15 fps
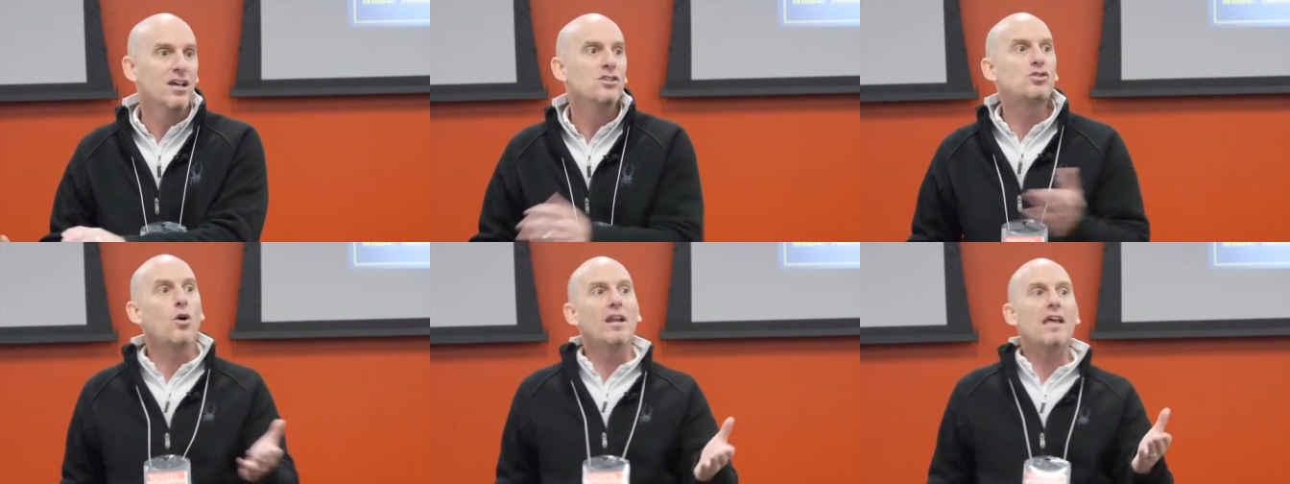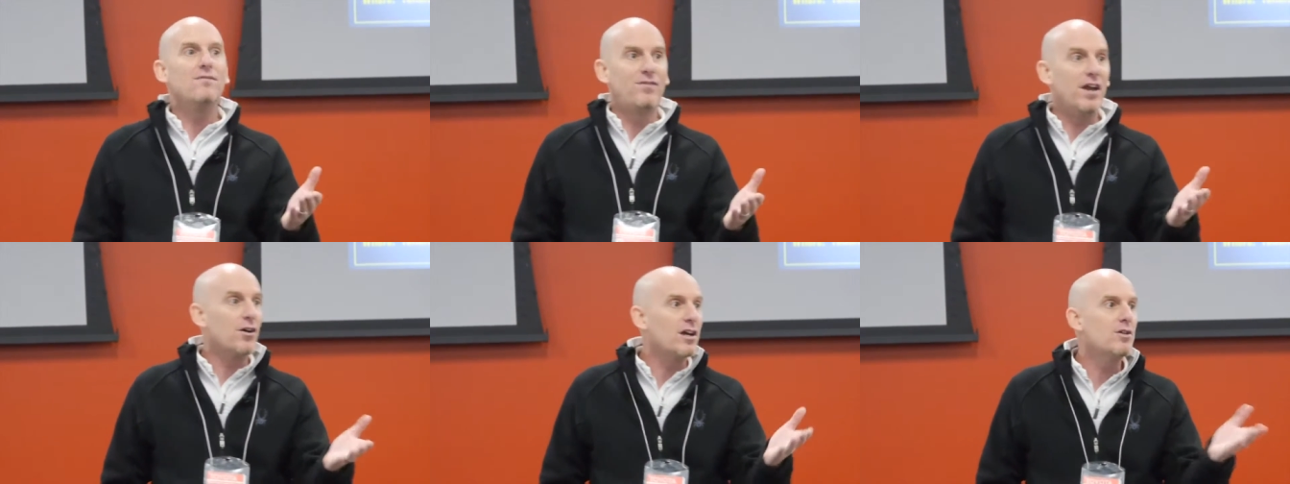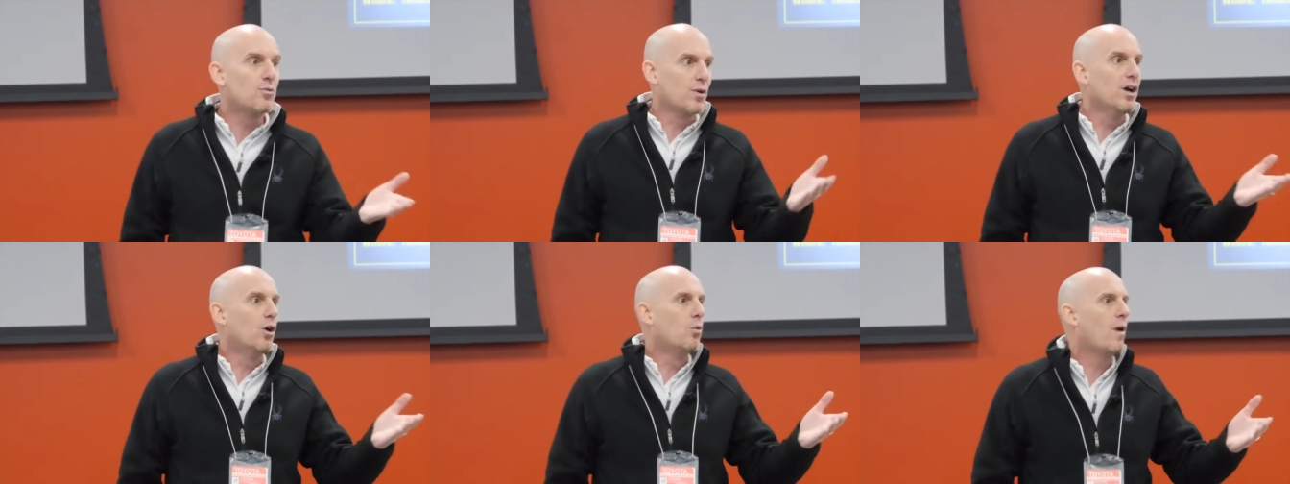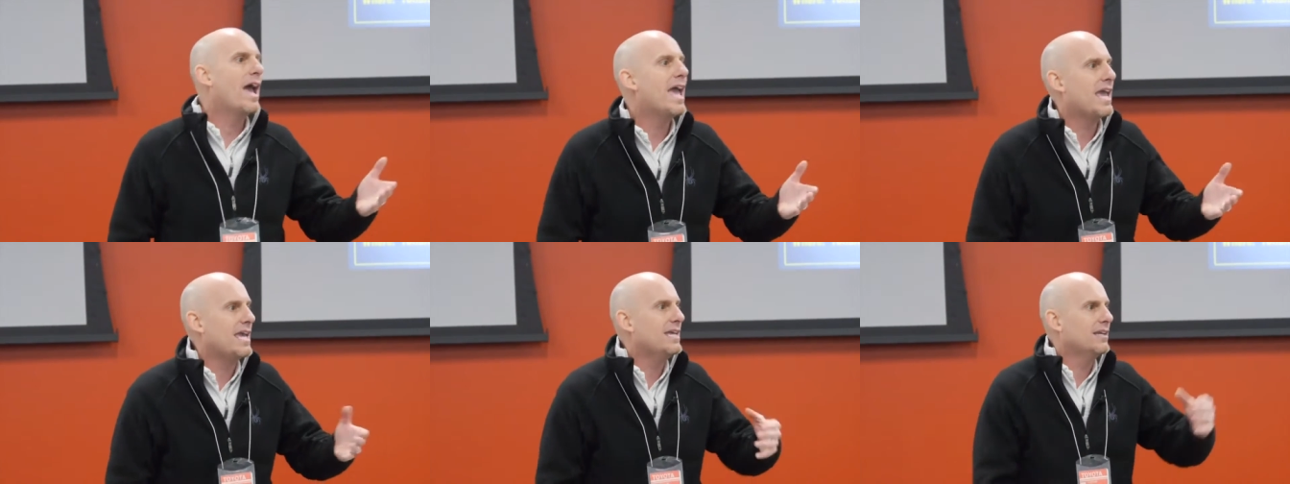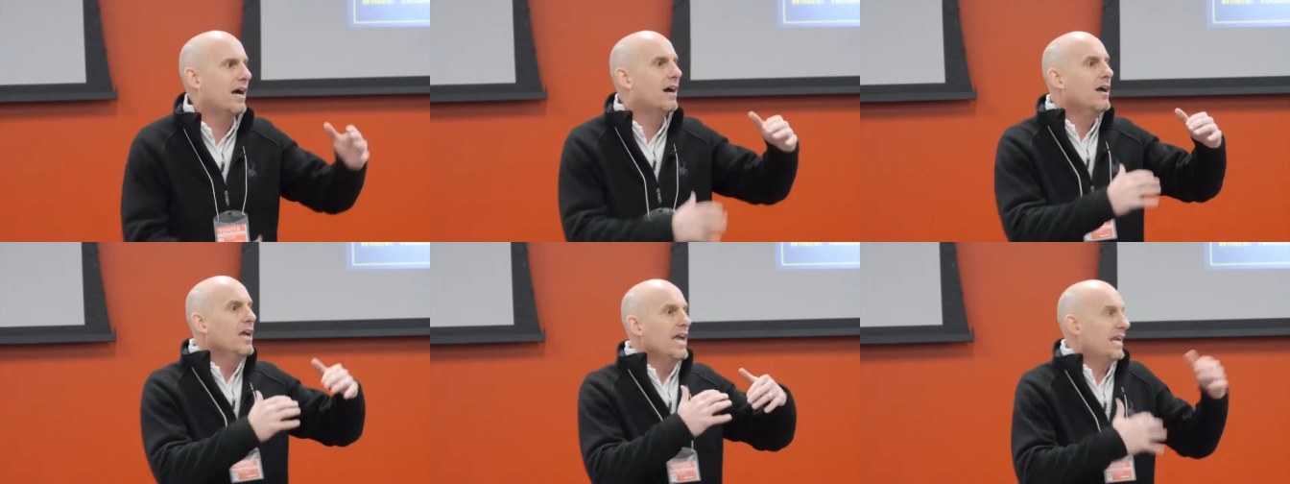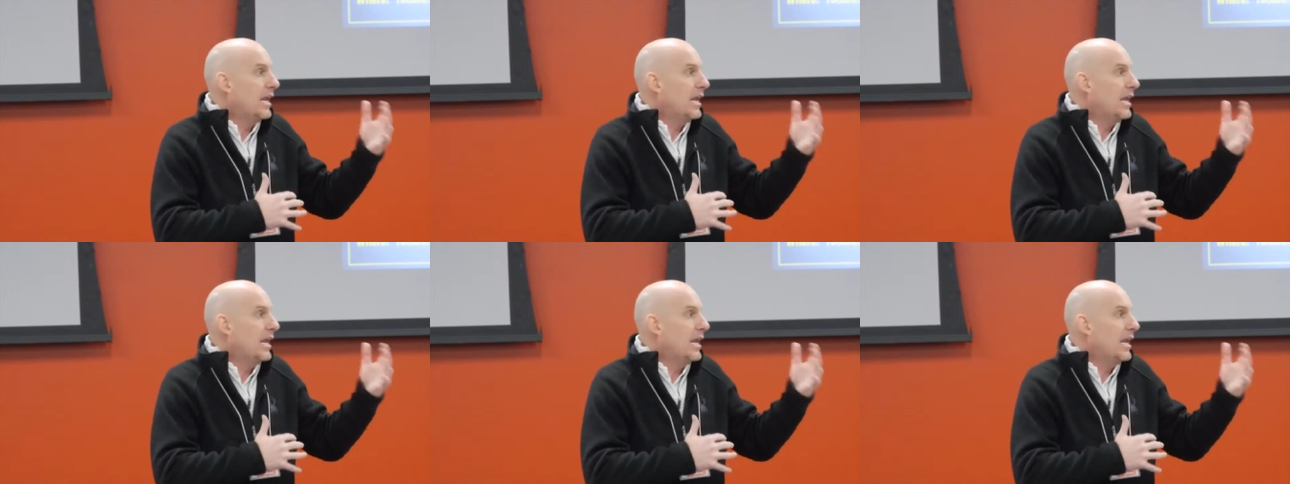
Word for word: So, in a very real way, in a,